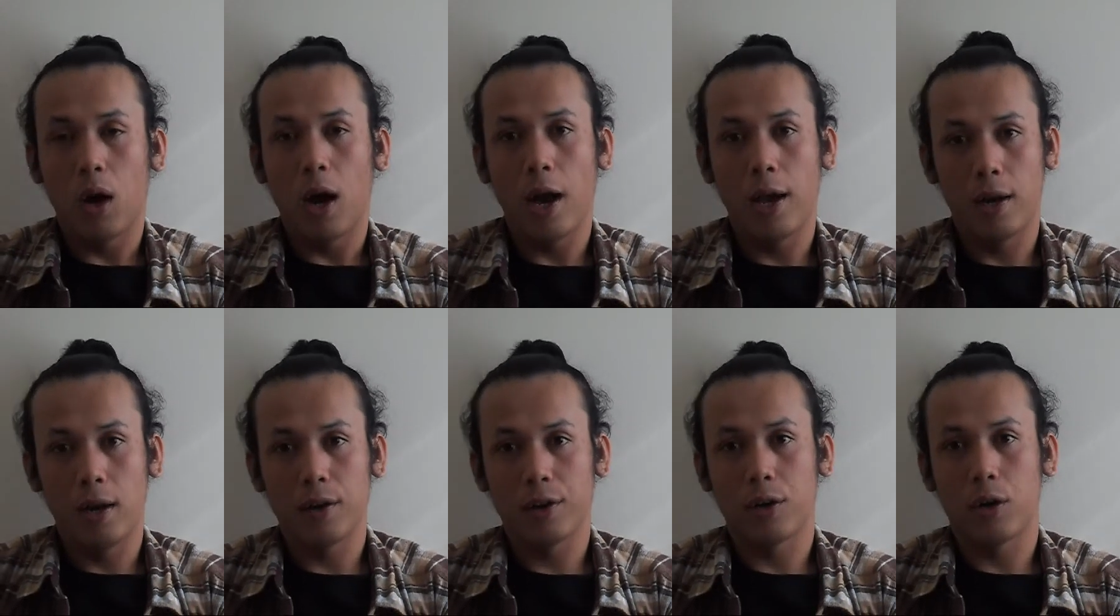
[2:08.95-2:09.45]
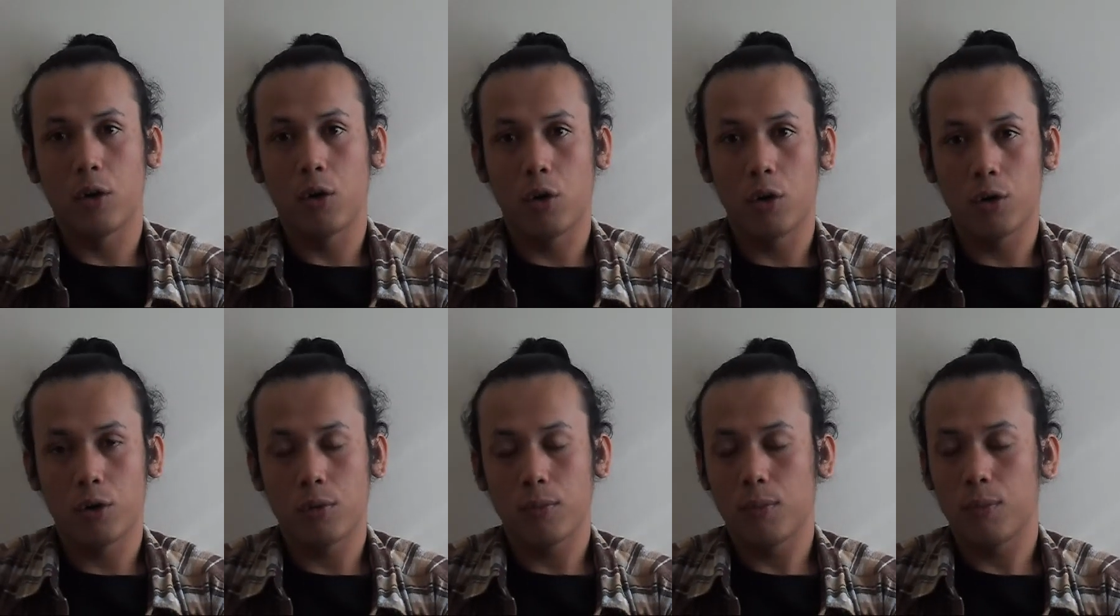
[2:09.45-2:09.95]
I learn a
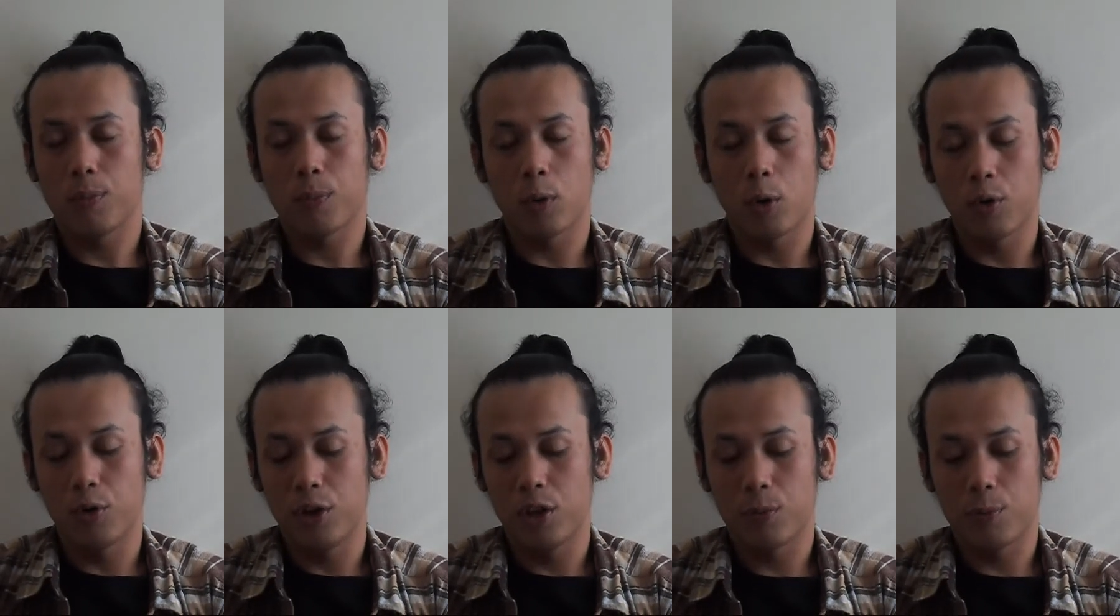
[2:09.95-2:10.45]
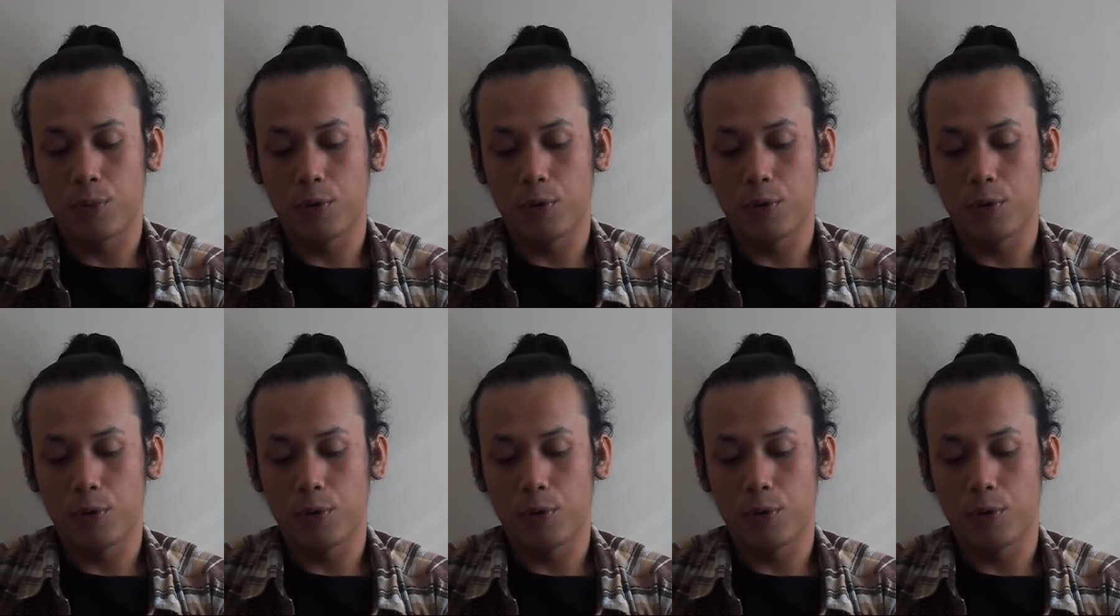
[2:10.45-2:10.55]
lot on this